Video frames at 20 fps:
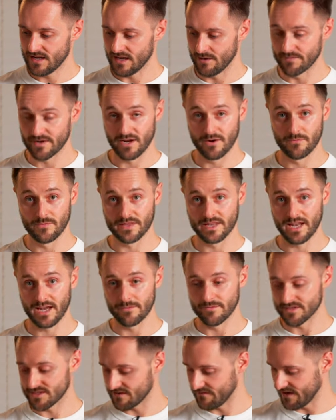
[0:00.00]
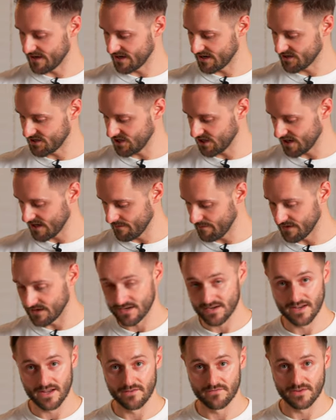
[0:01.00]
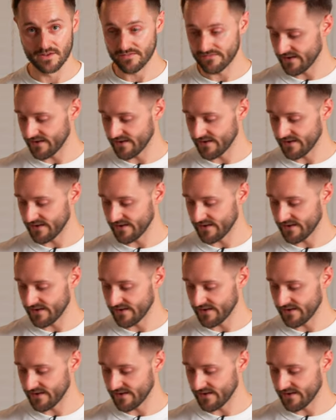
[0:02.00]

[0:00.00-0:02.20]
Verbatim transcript: I'm going with light muscovado sugar, but you can go for your